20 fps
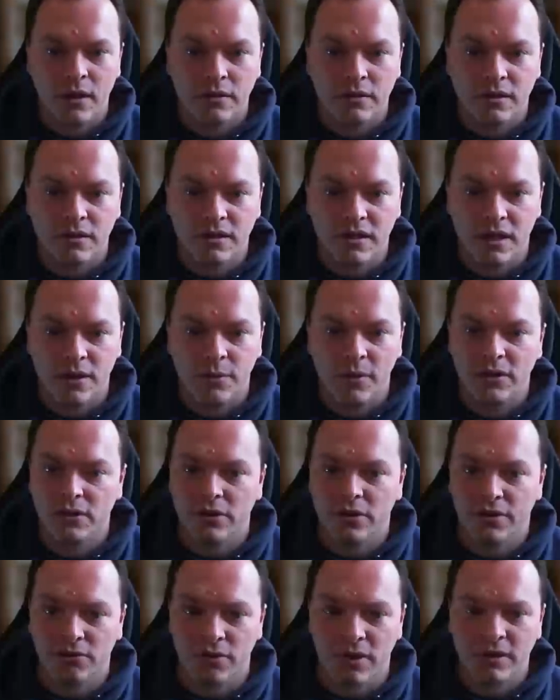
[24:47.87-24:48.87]
To see where
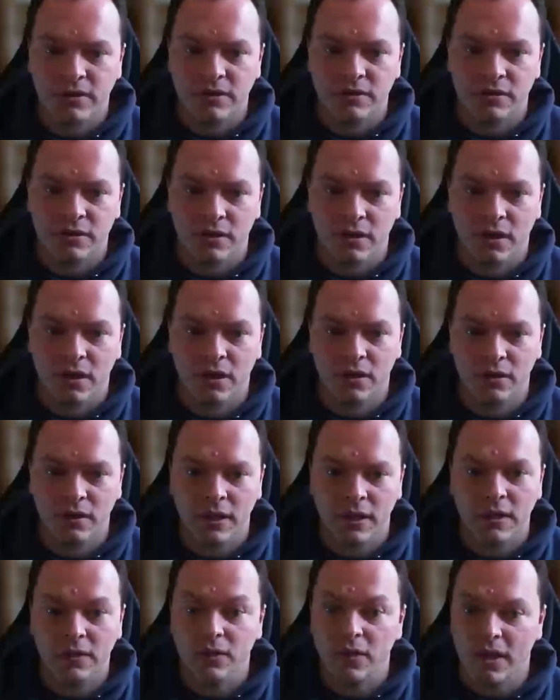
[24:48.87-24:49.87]
our threads are
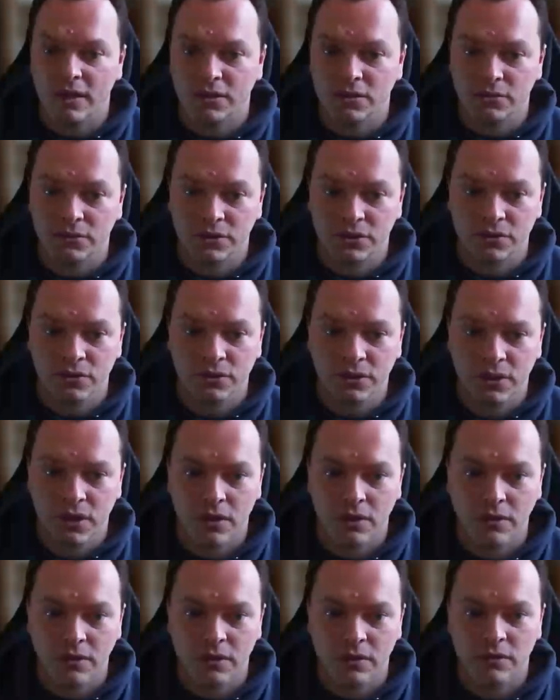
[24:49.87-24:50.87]
in the actual source
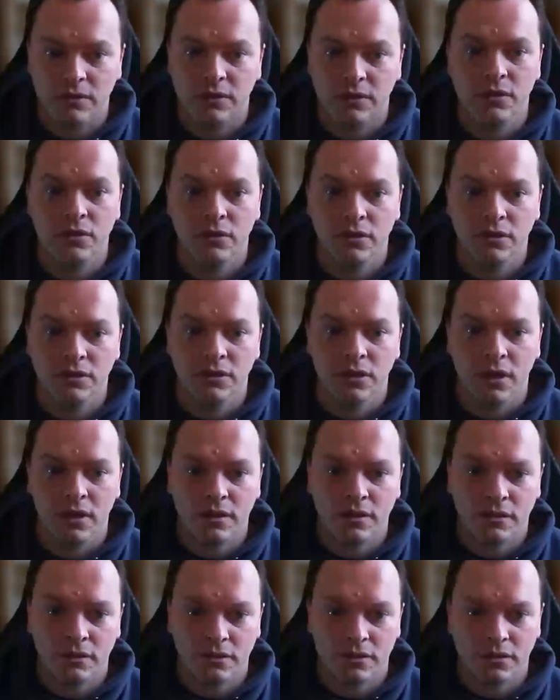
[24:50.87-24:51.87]
code, you can
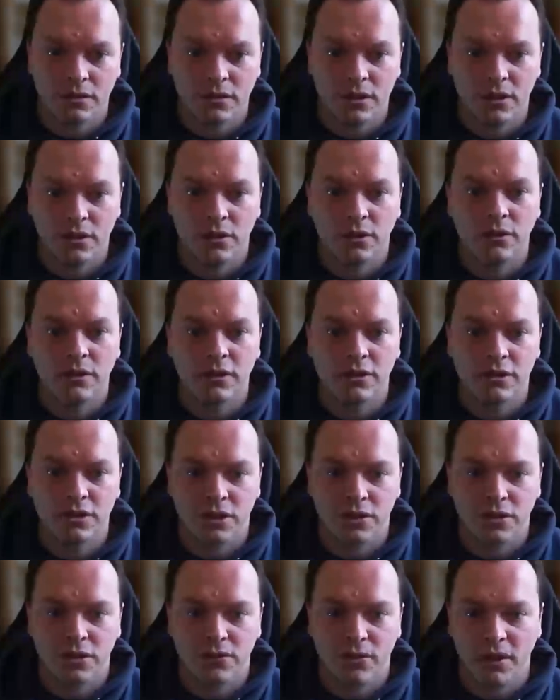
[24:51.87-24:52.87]
turn on the
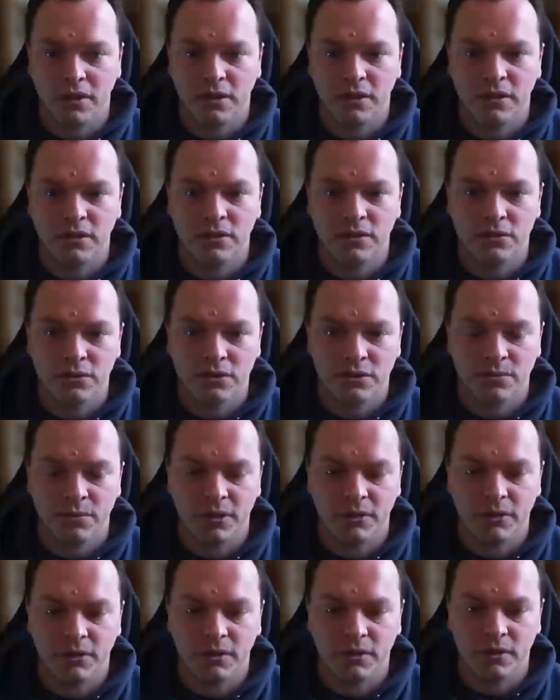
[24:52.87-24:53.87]
Show Thread in Source
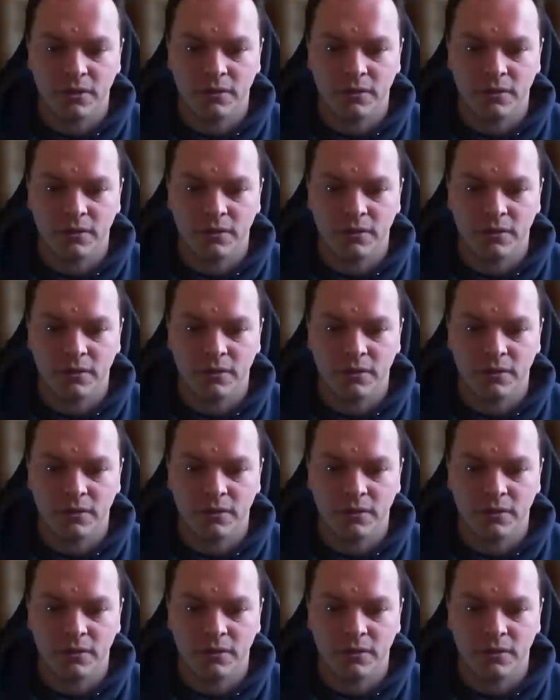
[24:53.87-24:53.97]
button.